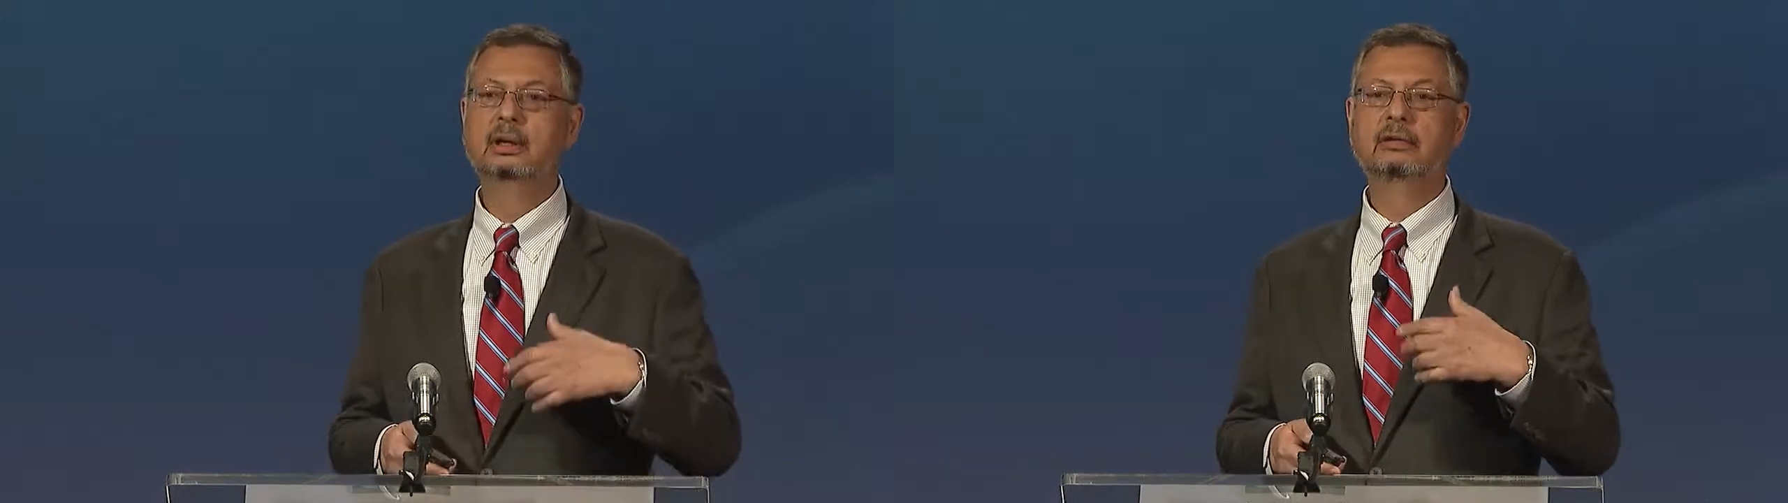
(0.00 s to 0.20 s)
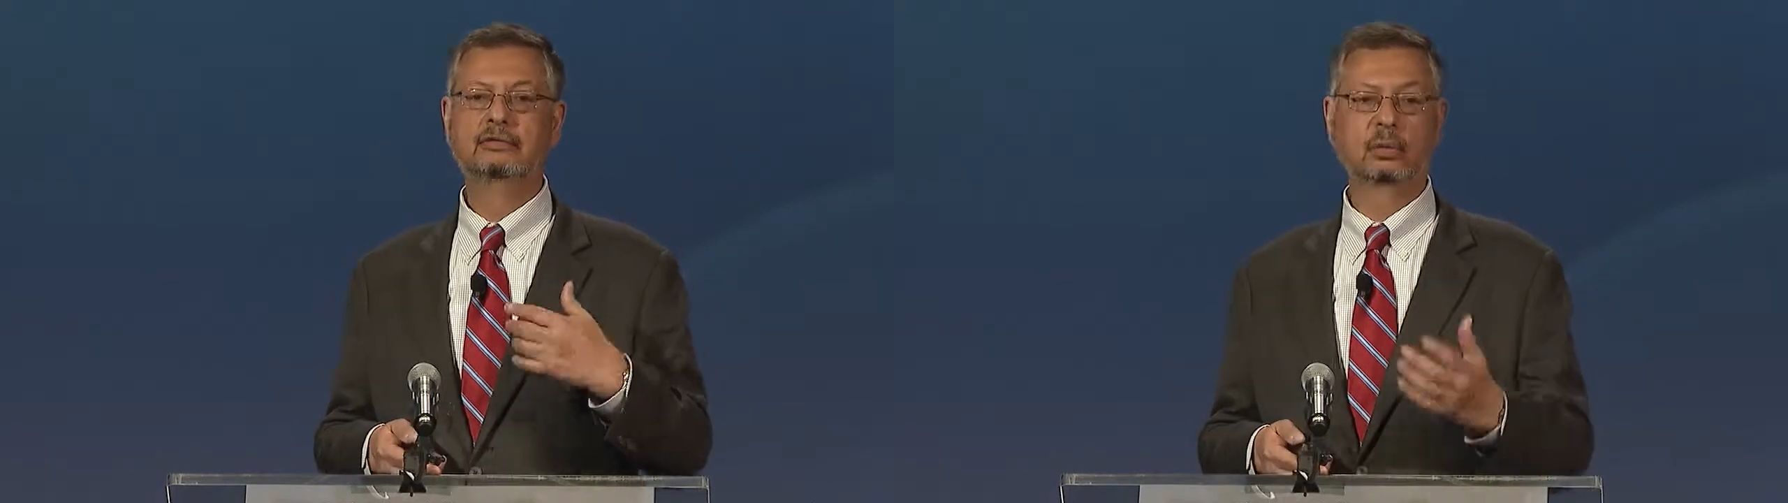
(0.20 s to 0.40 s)

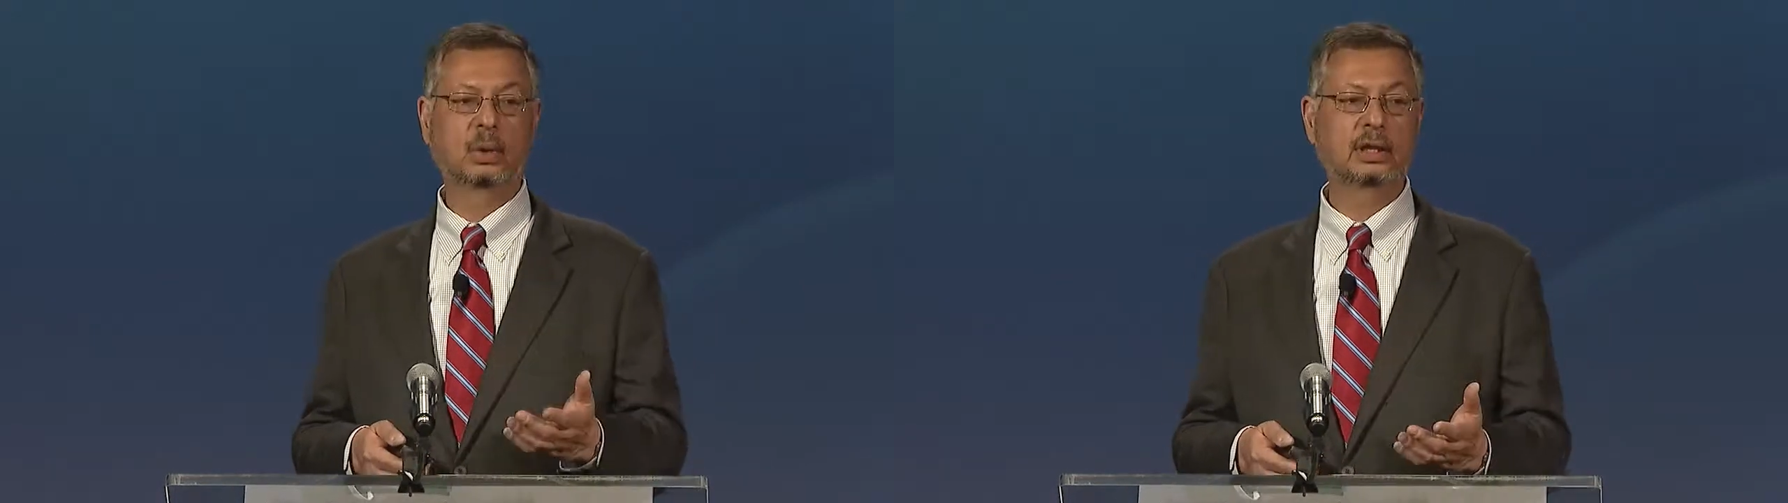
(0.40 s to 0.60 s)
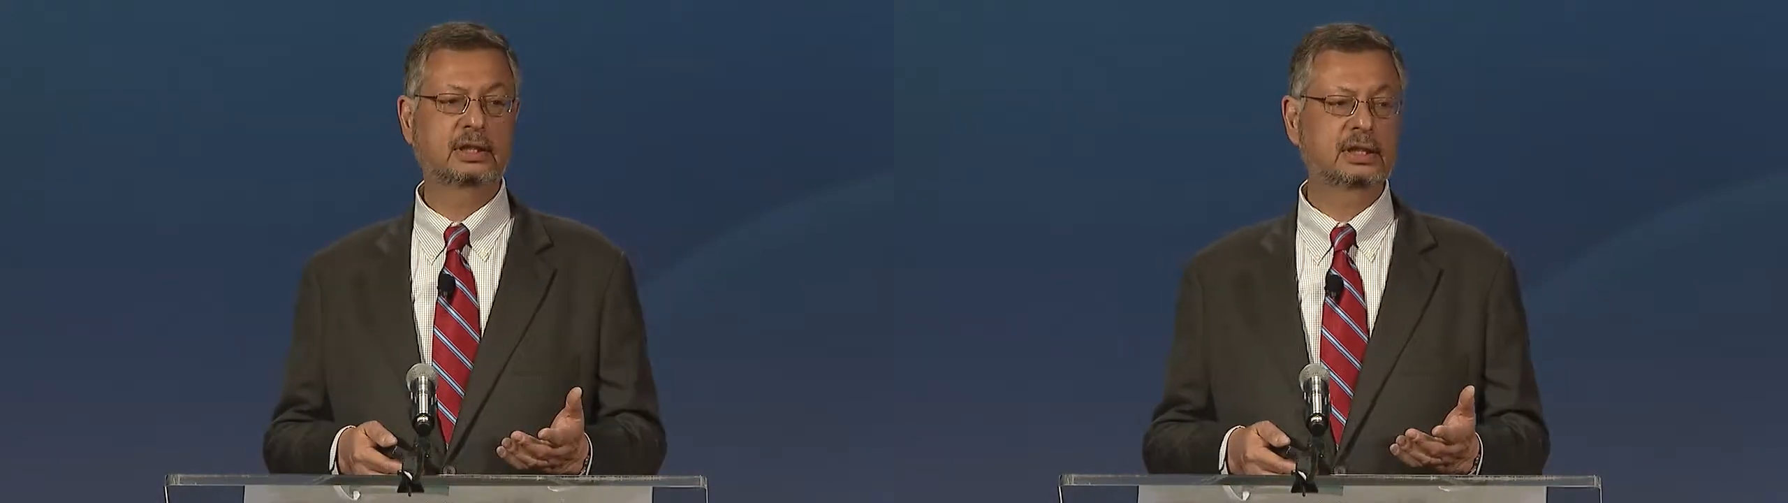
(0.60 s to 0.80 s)
For
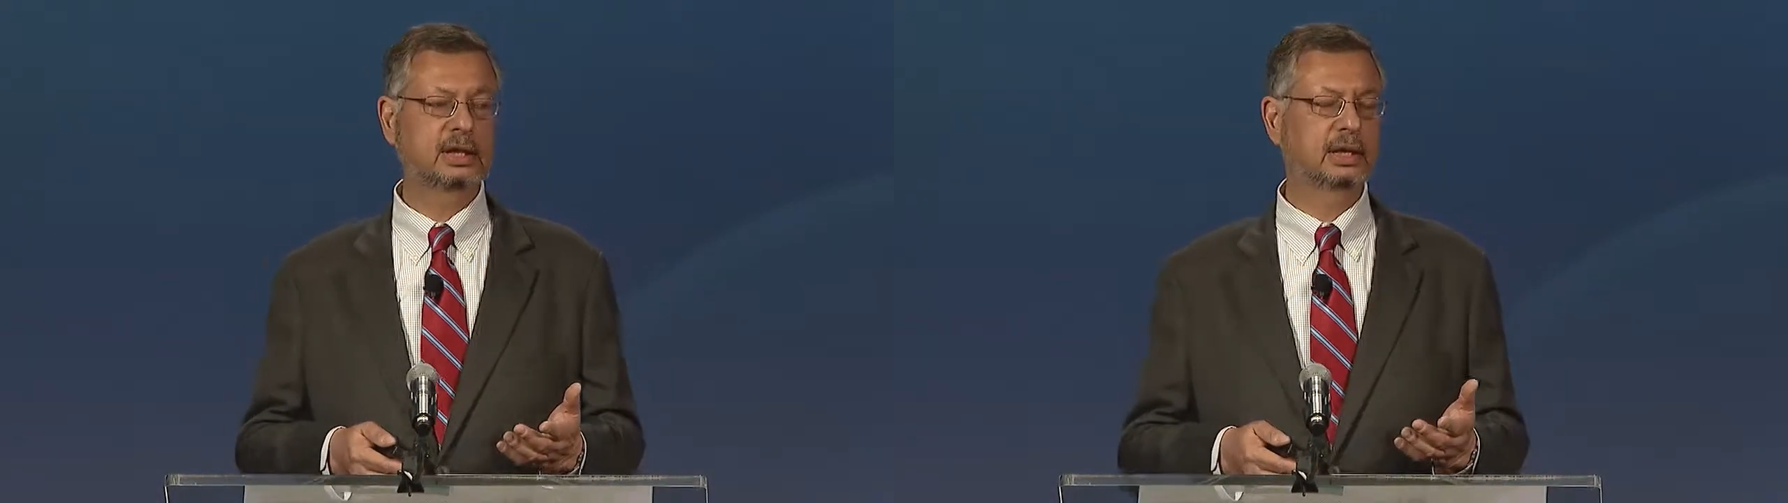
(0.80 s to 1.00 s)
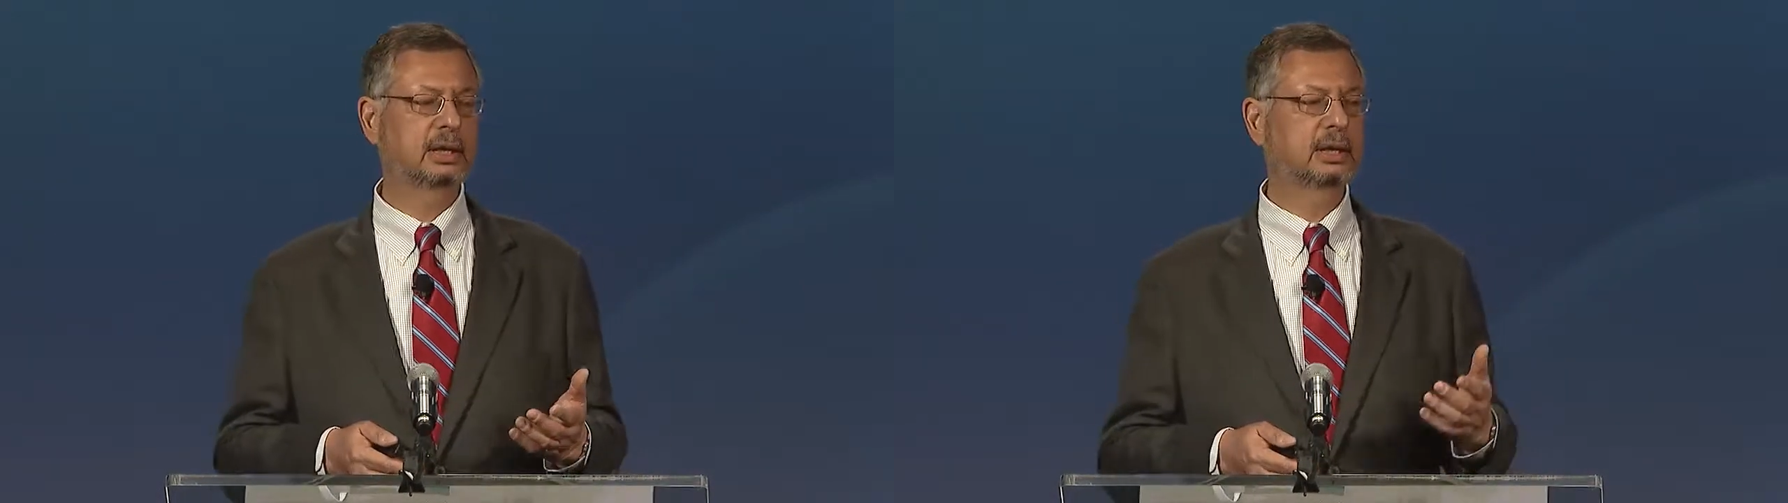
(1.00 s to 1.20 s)
one
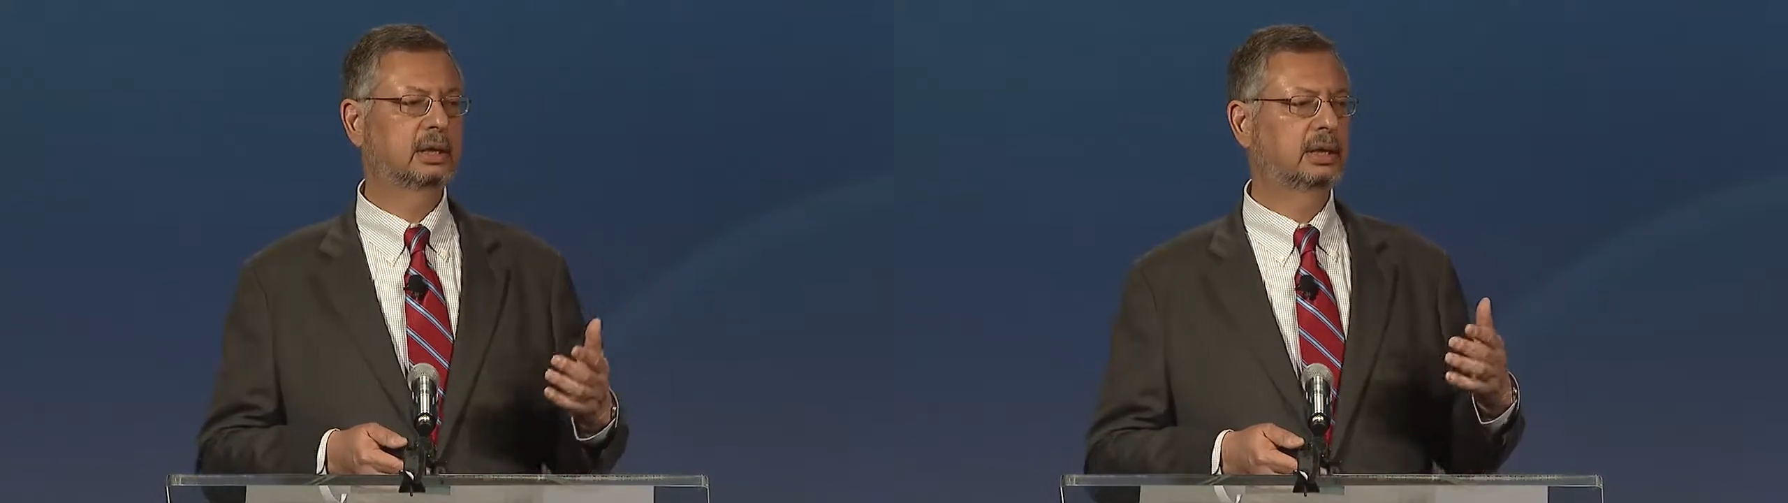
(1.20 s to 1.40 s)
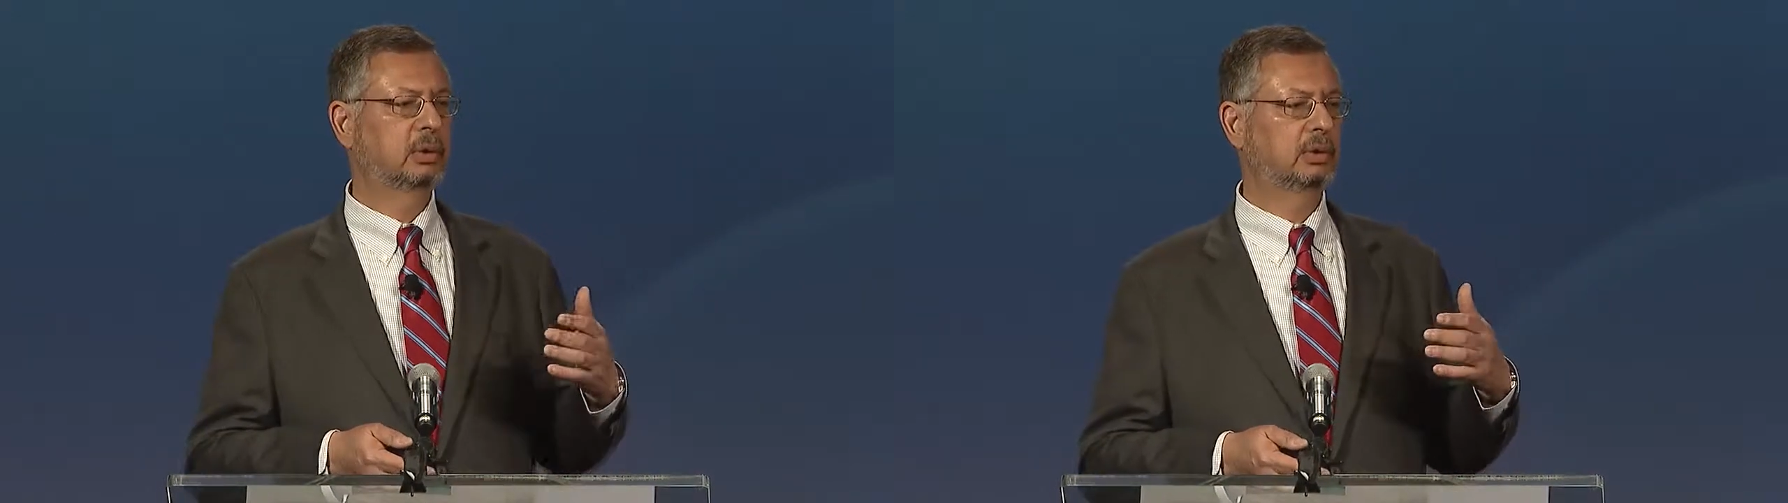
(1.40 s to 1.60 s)
thing,
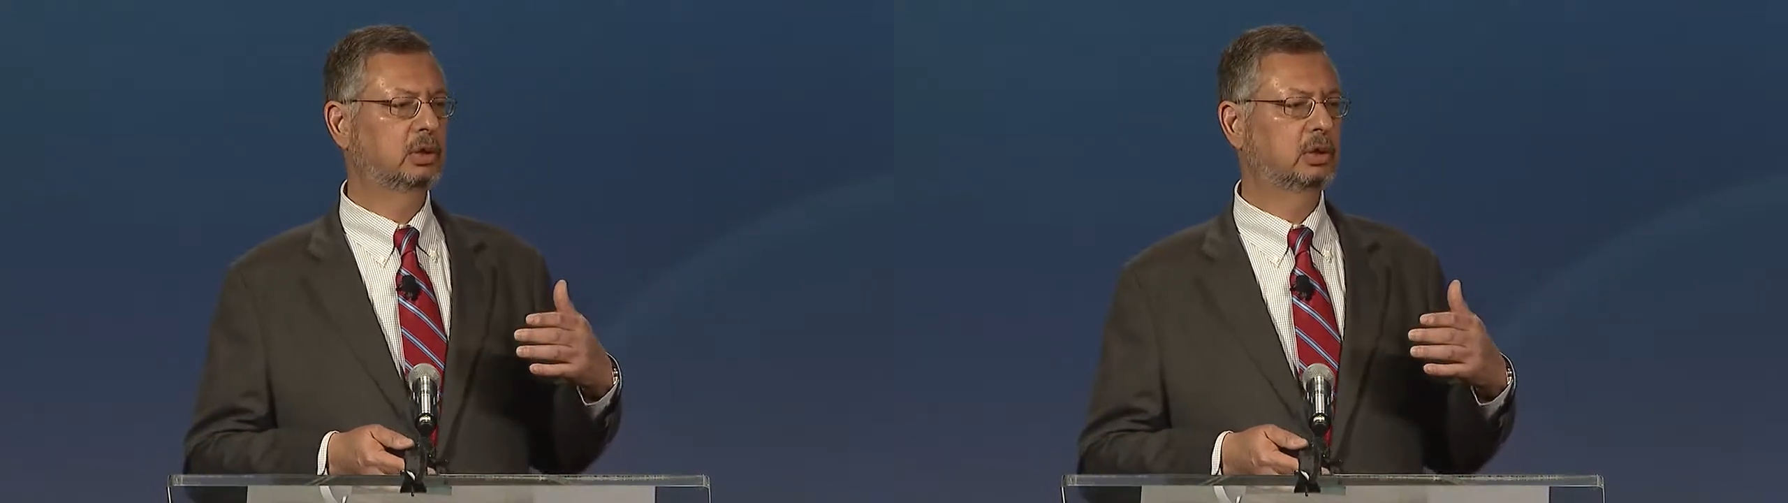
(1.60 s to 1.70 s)
when